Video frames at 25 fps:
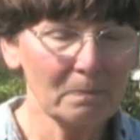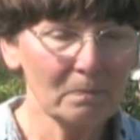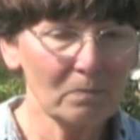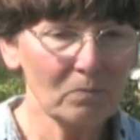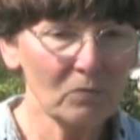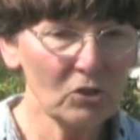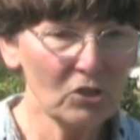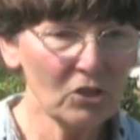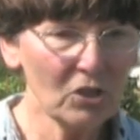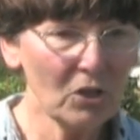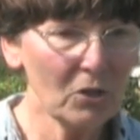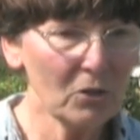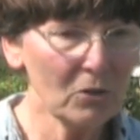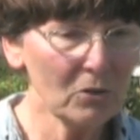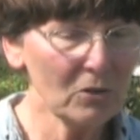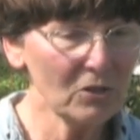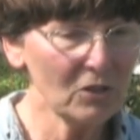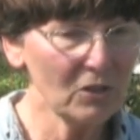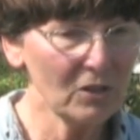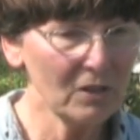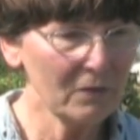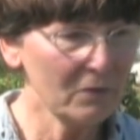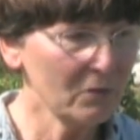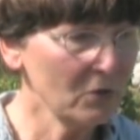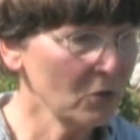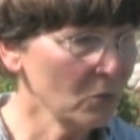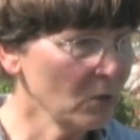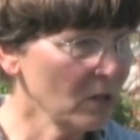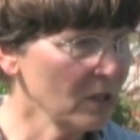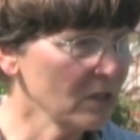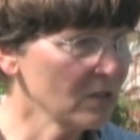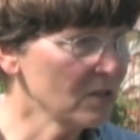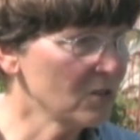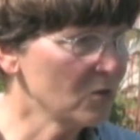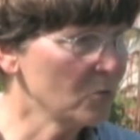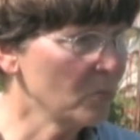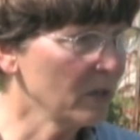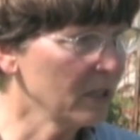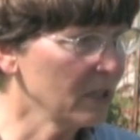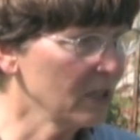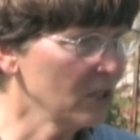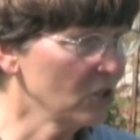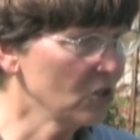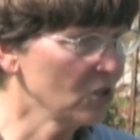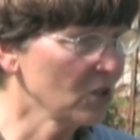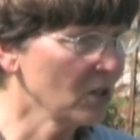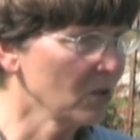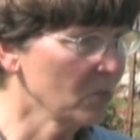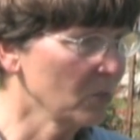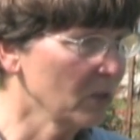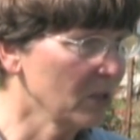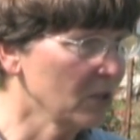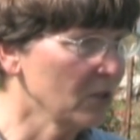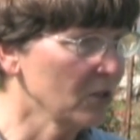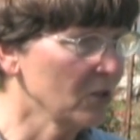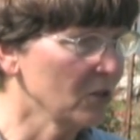So if you want spinach all winter,